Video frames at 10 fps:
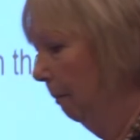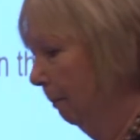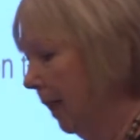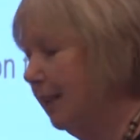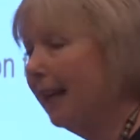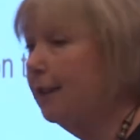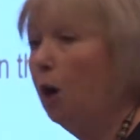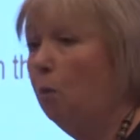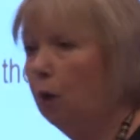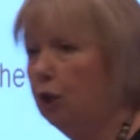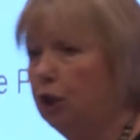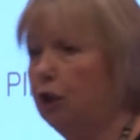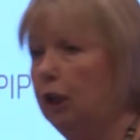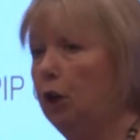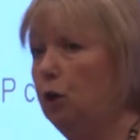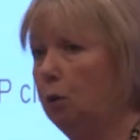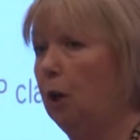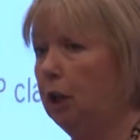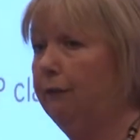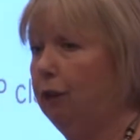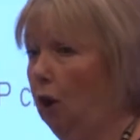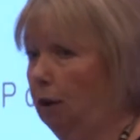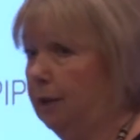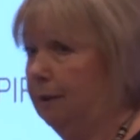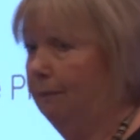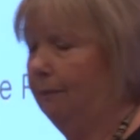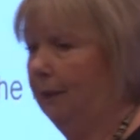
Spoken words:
Because I don't want you to lose what you've got.